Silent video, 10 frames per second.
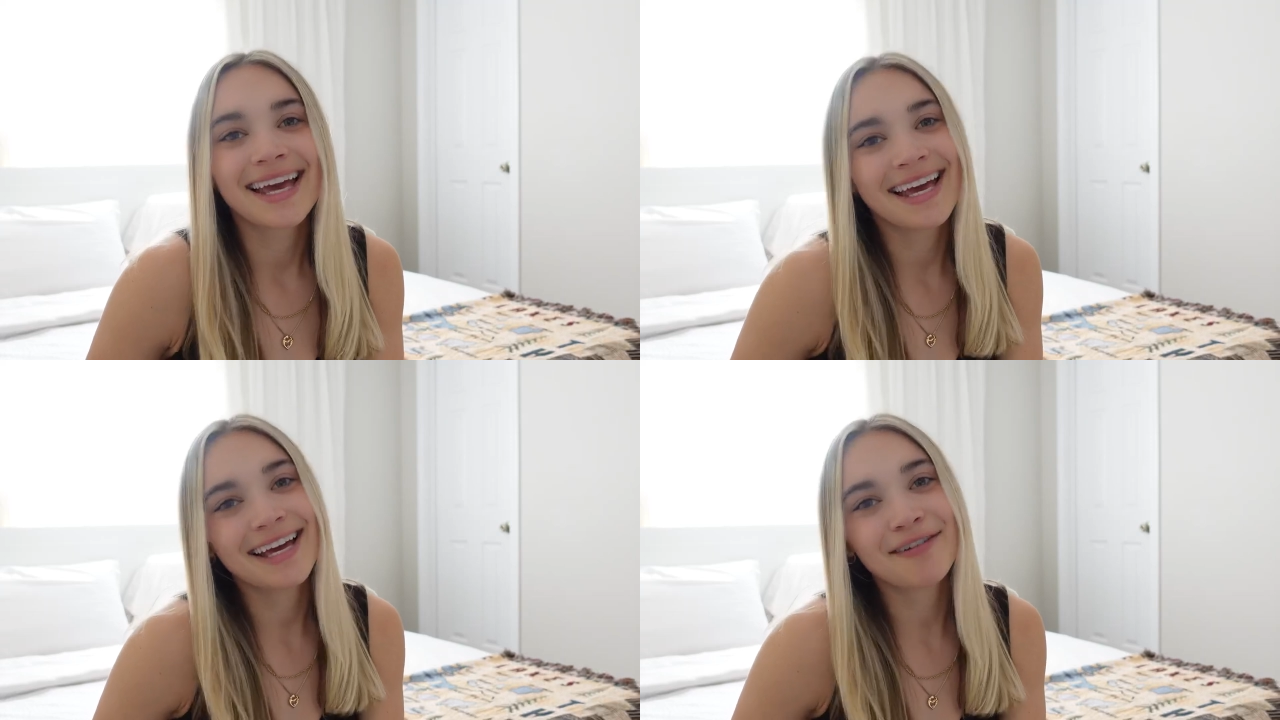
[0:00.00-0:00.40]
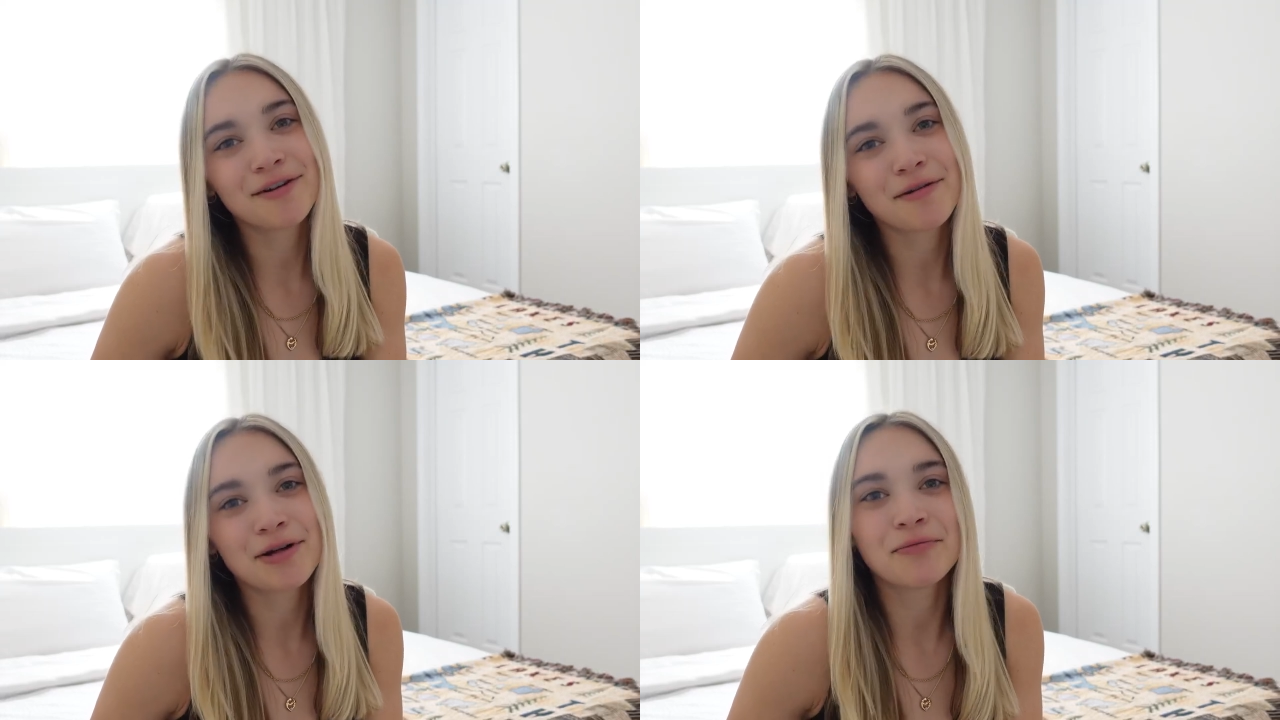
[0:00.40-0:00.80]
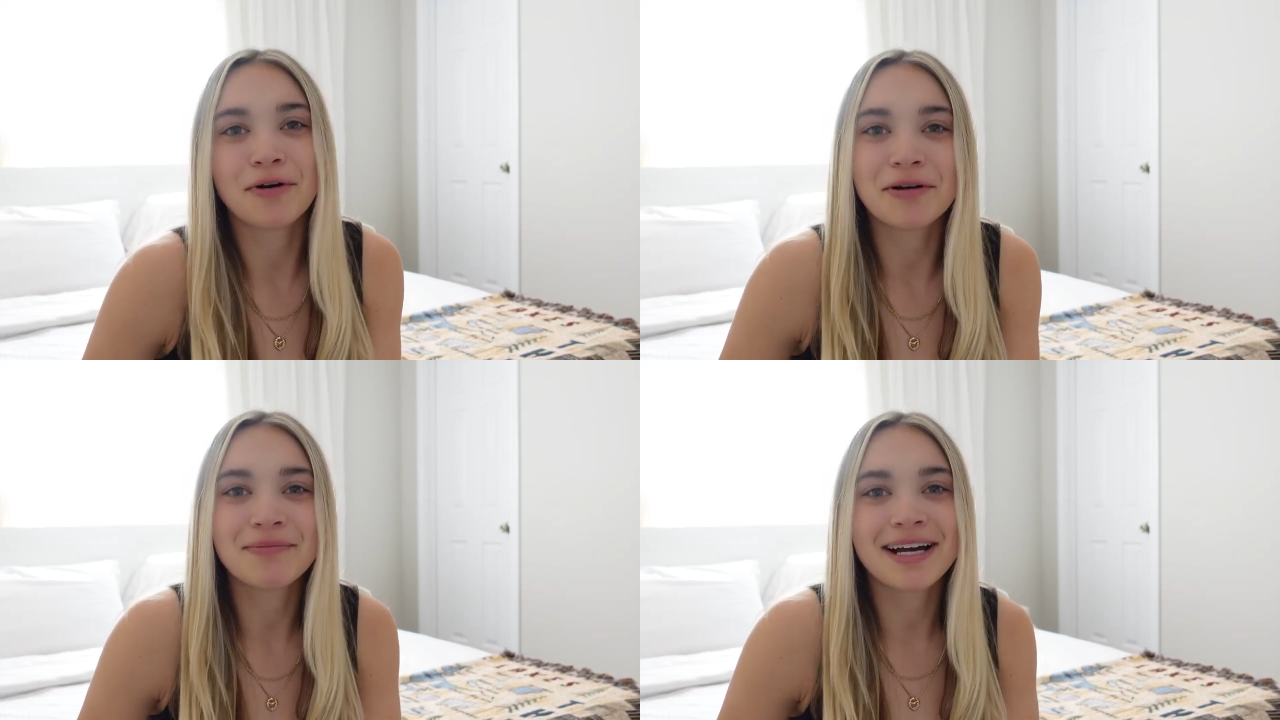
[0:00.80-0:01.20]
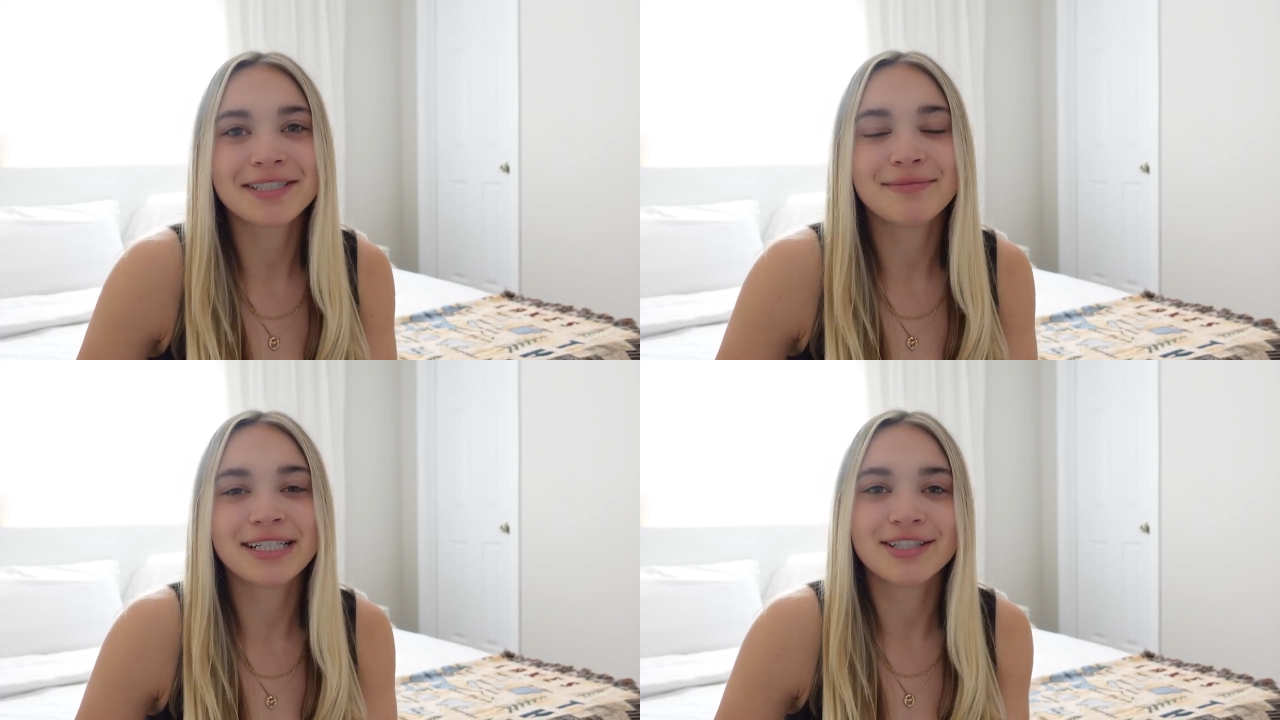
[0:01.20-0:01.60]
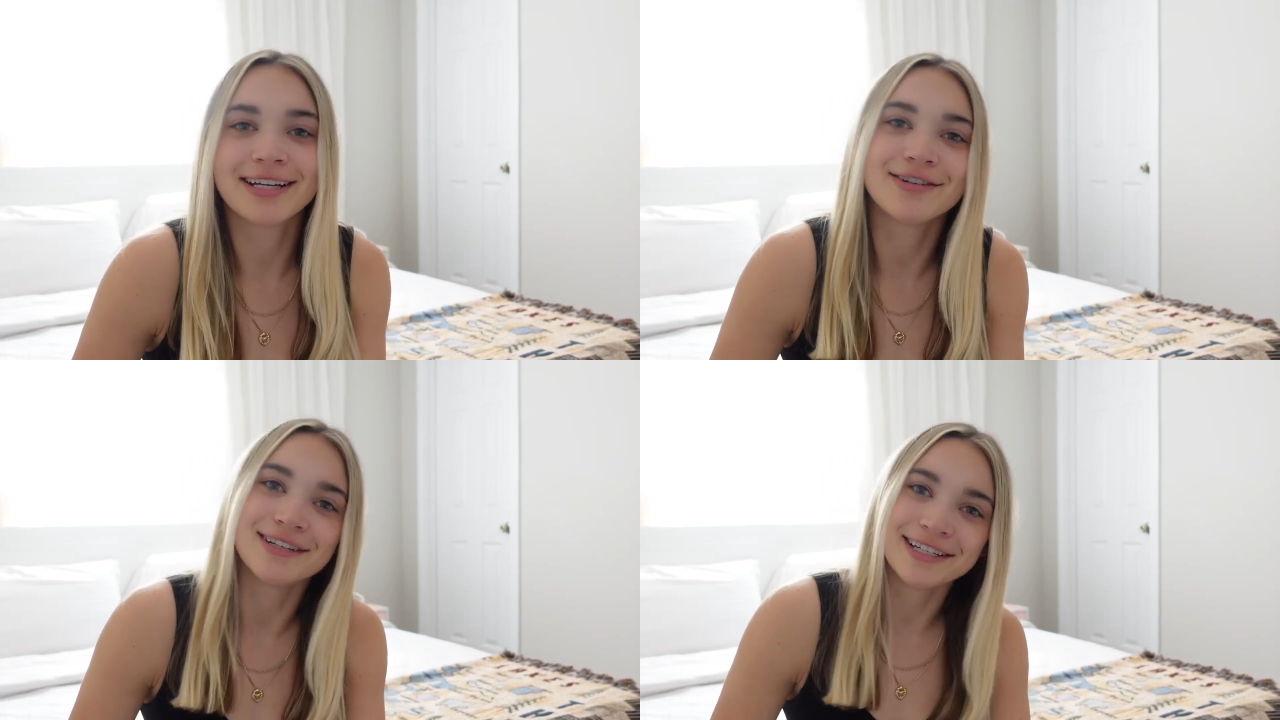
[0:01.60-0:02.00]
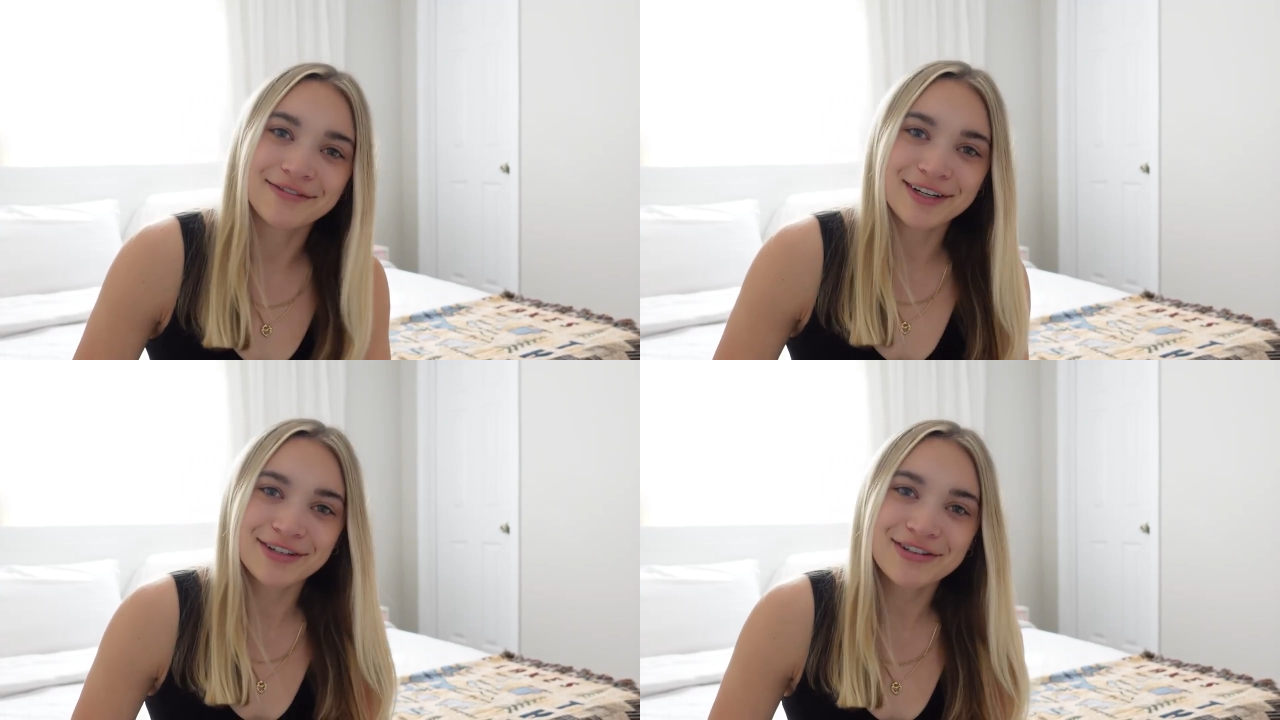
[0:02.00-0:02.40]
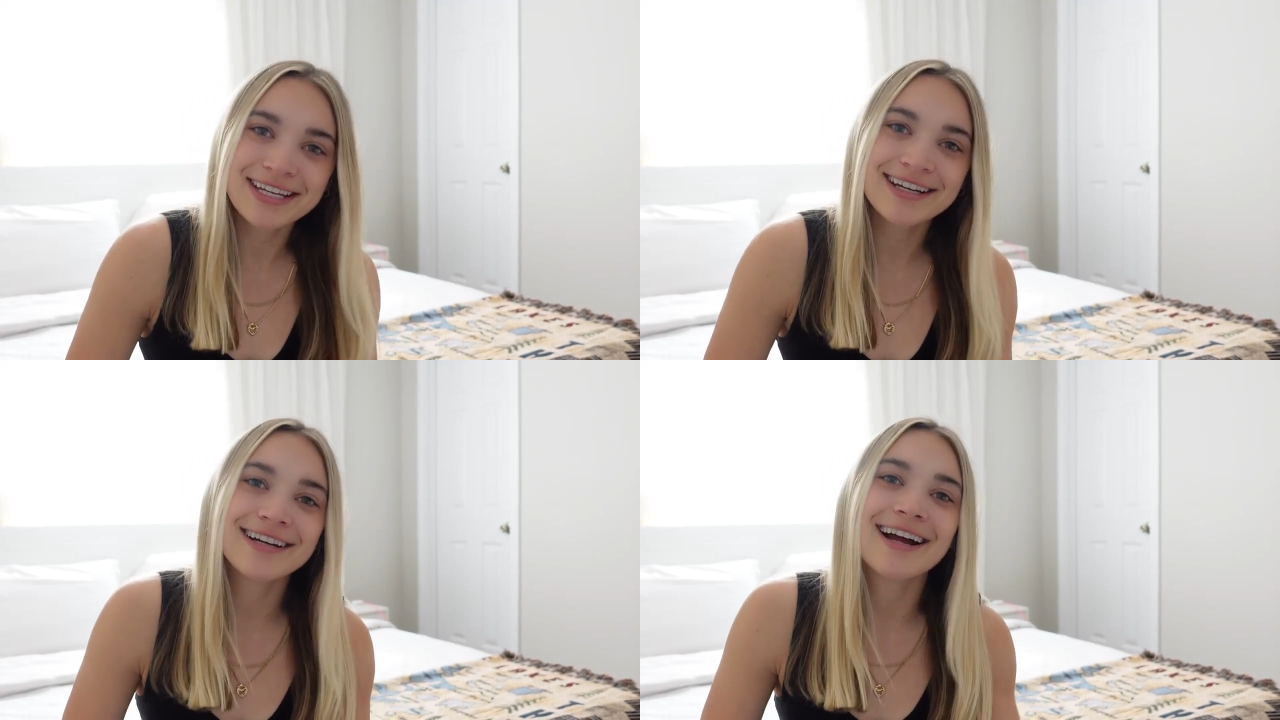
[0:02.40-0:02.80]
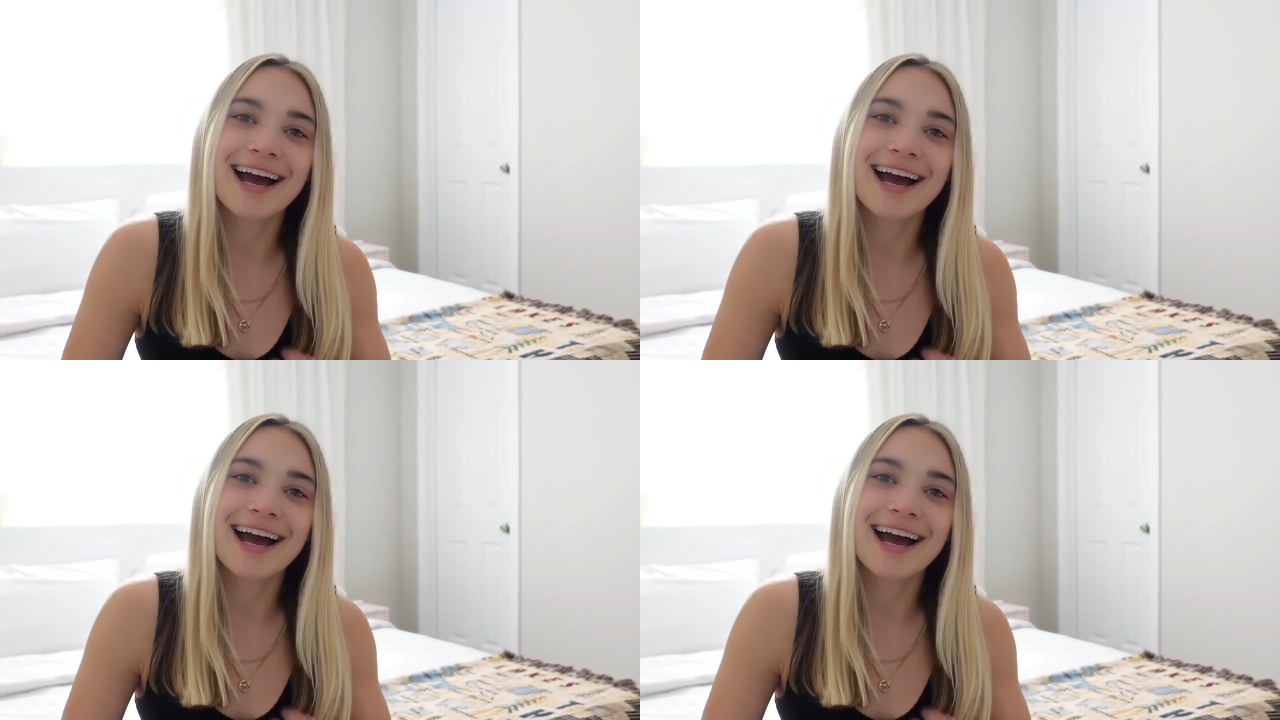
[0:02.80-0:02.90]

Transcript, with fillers: Hey everyone, welcome back to my channel and if you're new here,